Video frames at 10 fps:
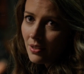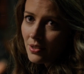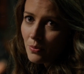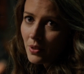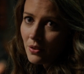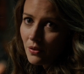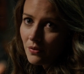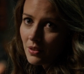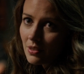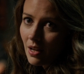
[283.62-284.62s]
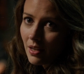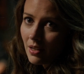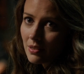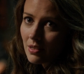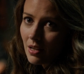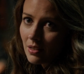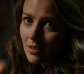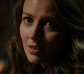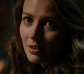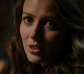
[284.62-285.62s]
I just want to know if this guy has
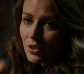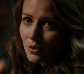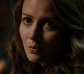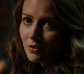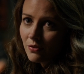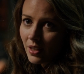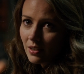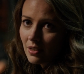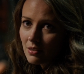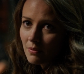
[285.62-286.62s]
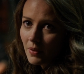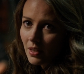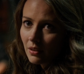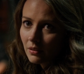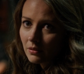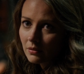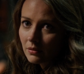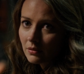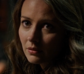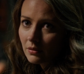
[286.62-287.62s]
anything to do with finding Sameen.
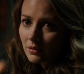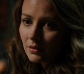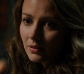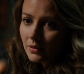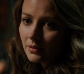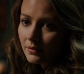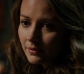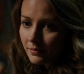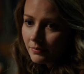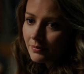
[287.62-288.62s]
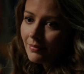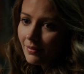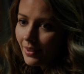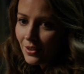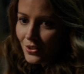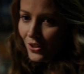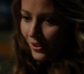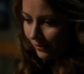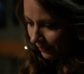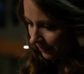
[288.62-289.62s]
Okay, be careful, Root. Thanks,
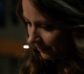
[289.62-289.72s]
John.